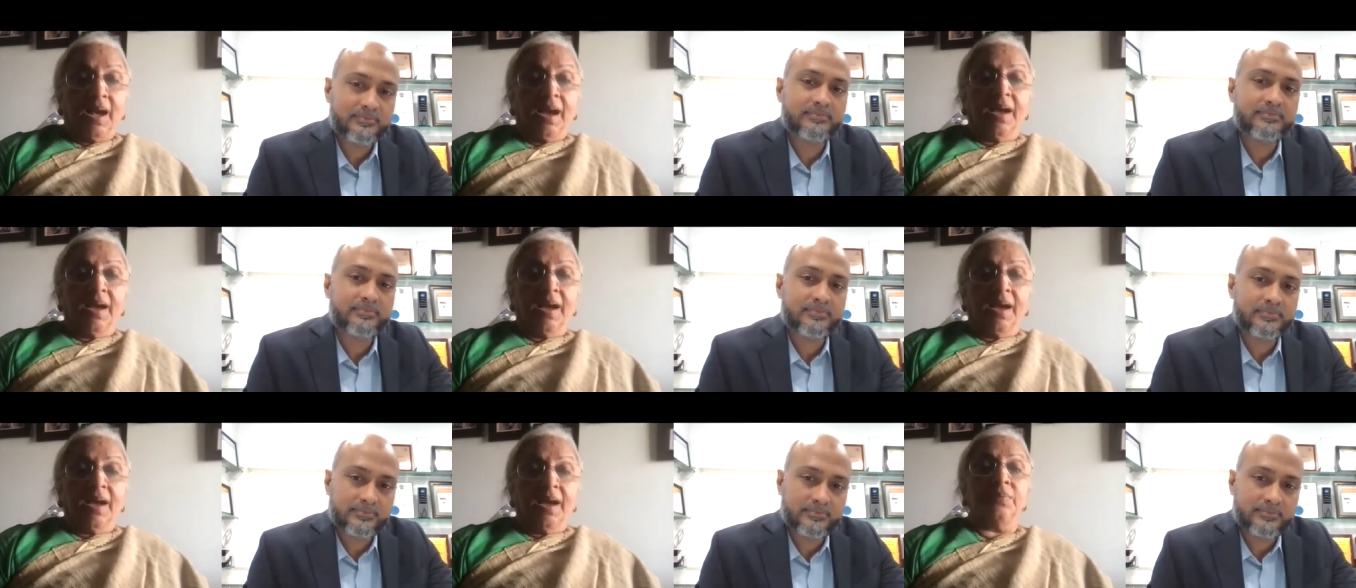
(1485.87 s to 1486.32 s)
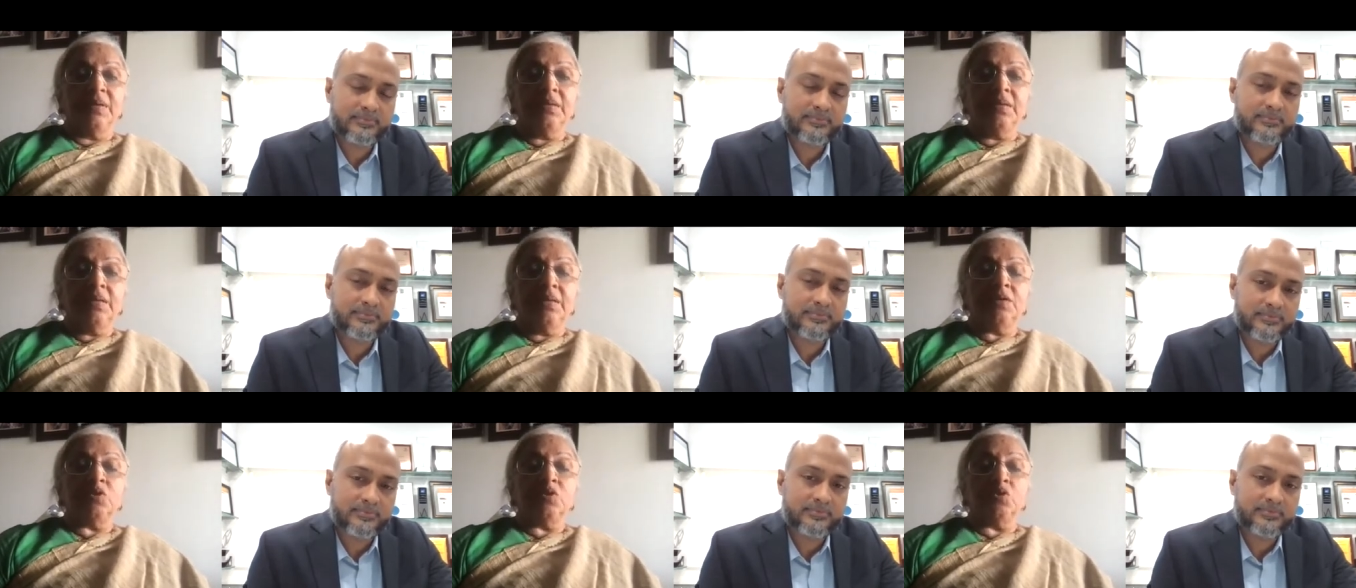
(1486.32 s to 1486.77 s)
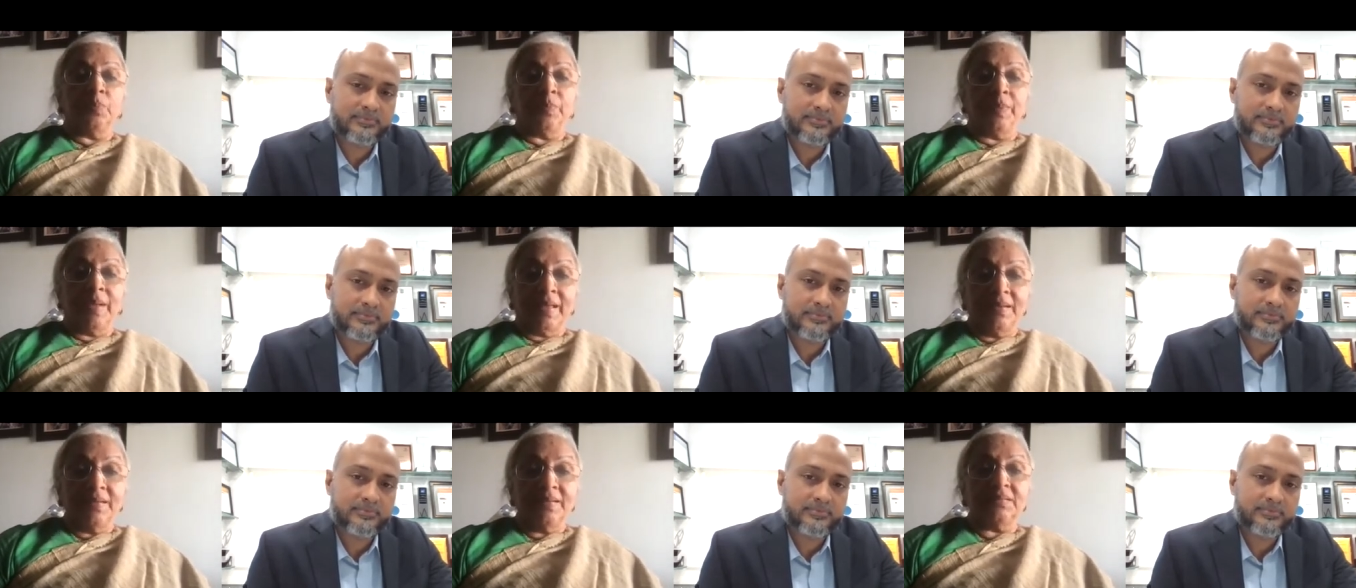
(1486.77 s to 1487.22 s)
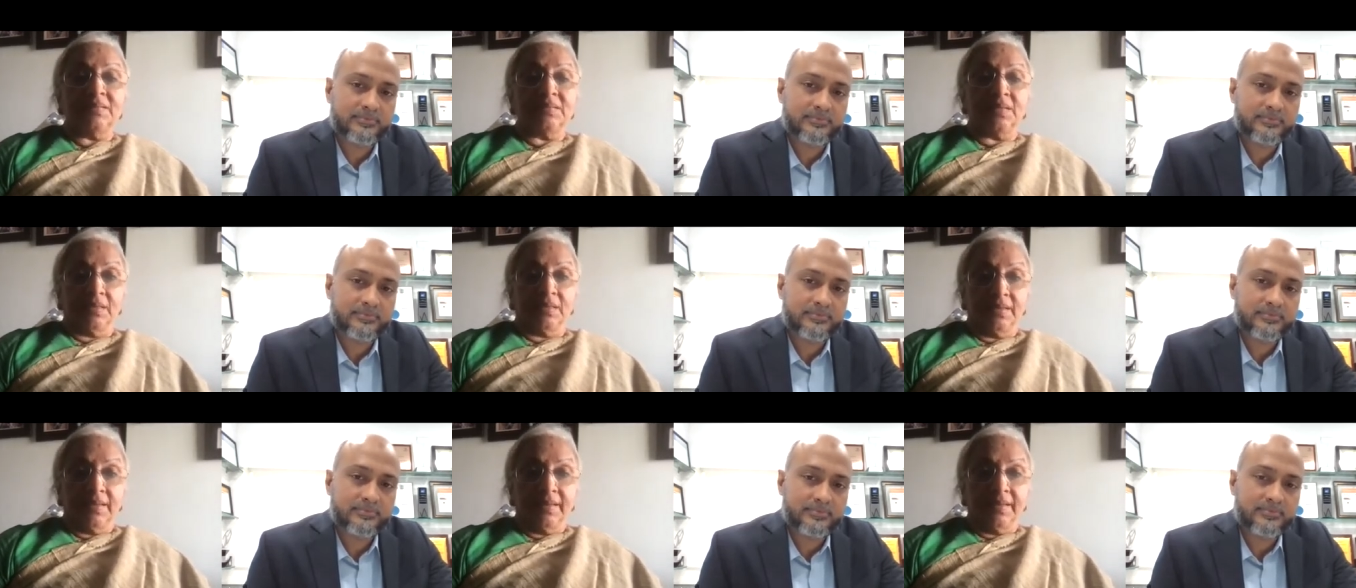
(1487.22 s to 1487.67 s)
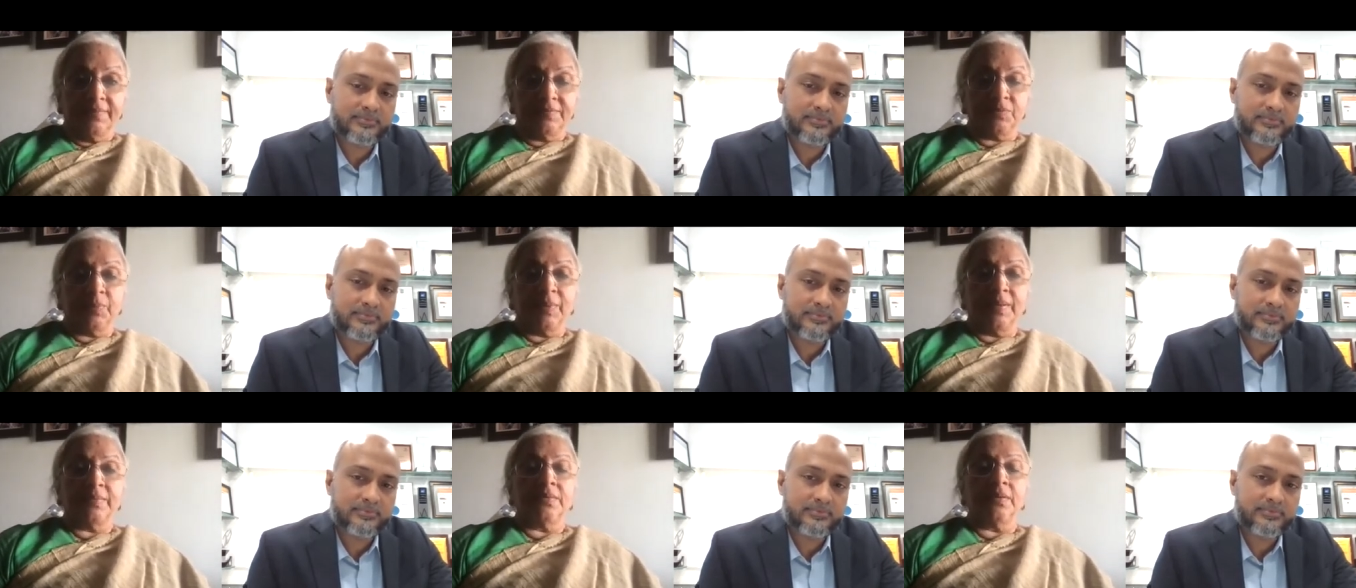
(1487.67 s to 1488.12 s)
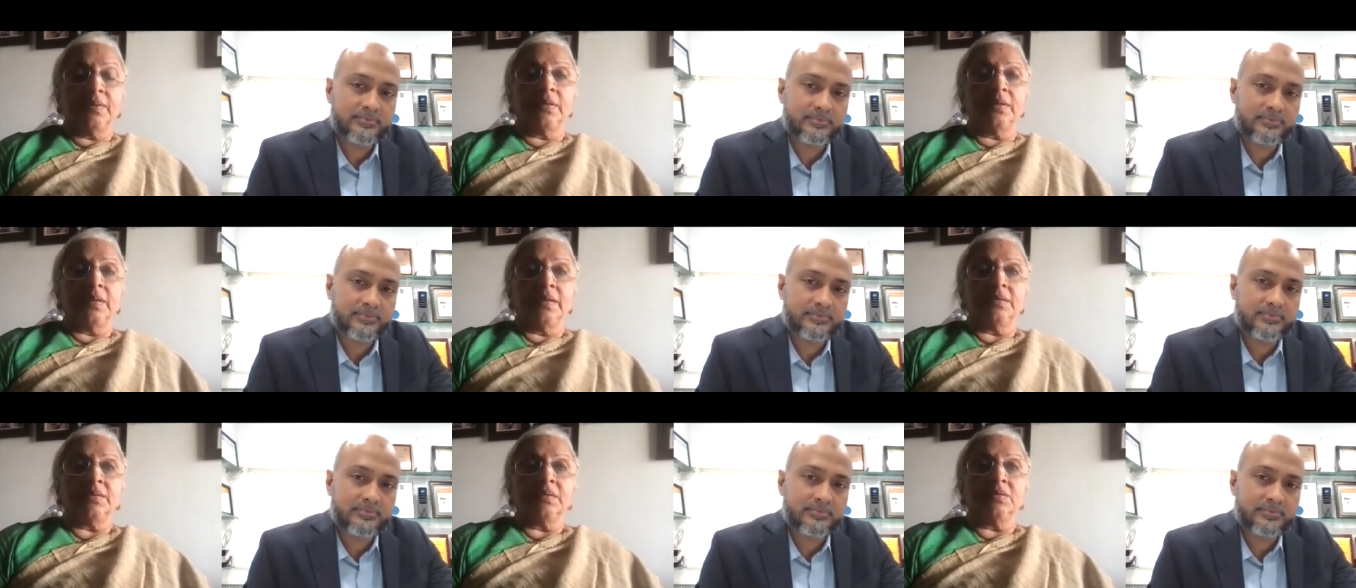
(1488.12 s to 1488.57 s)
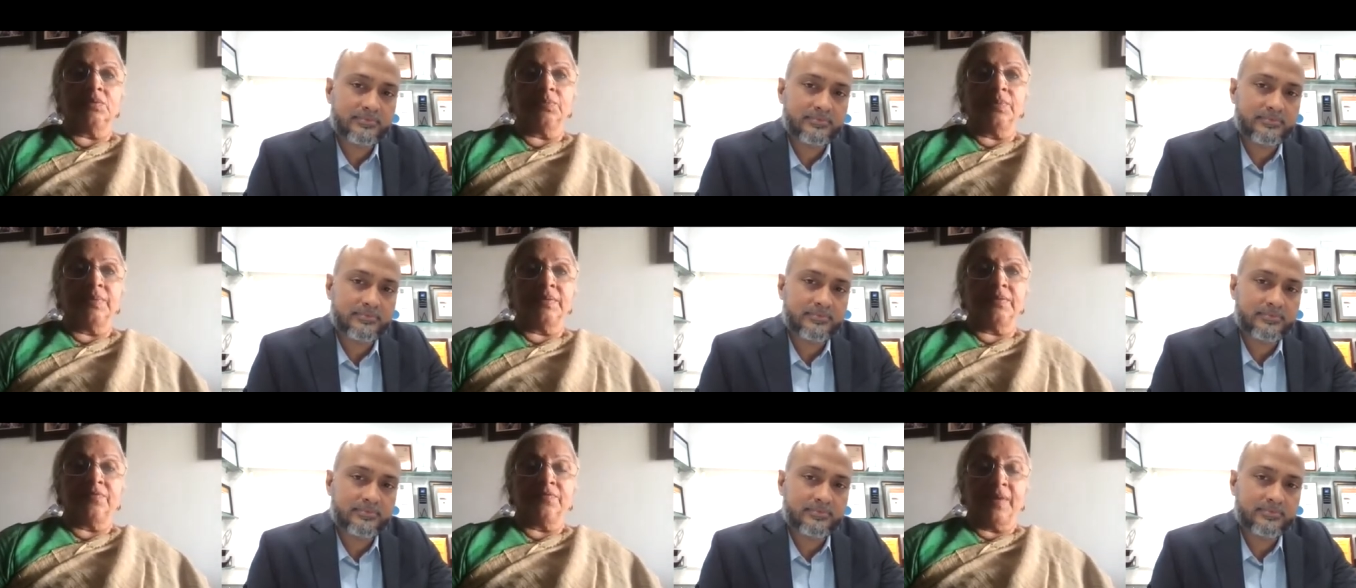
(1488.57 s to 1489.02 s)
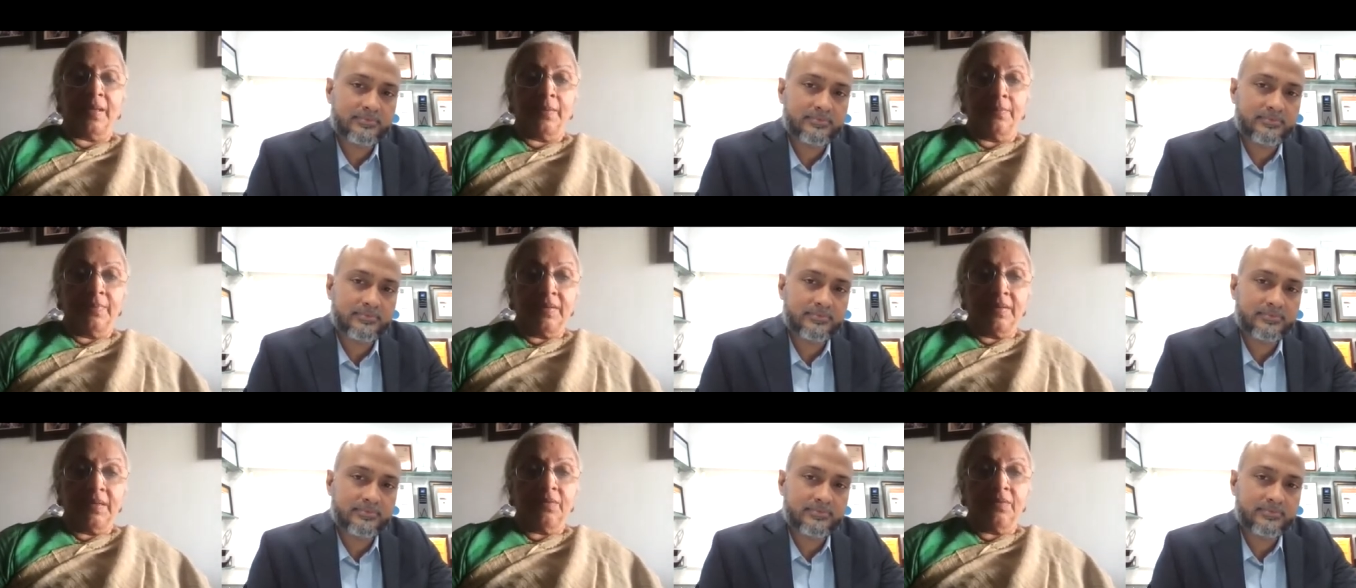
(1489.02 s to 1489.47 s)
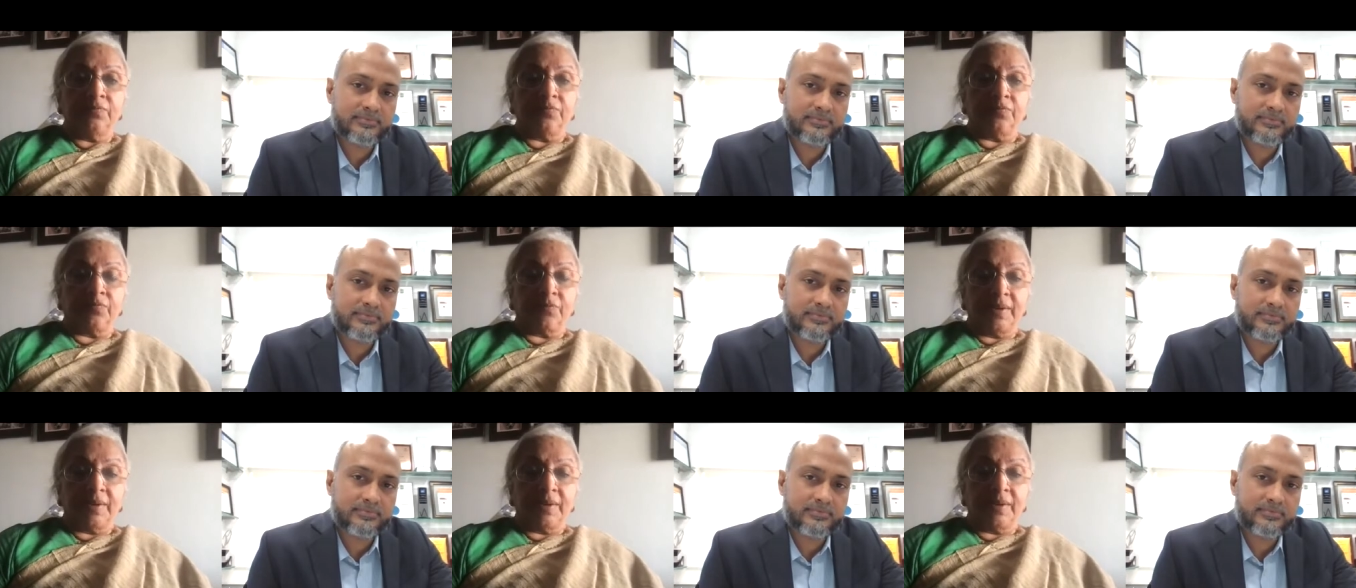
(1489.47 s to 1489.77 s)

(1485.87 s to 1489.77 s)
Speaker 1: I think we need to balance our lives, whether it is with family,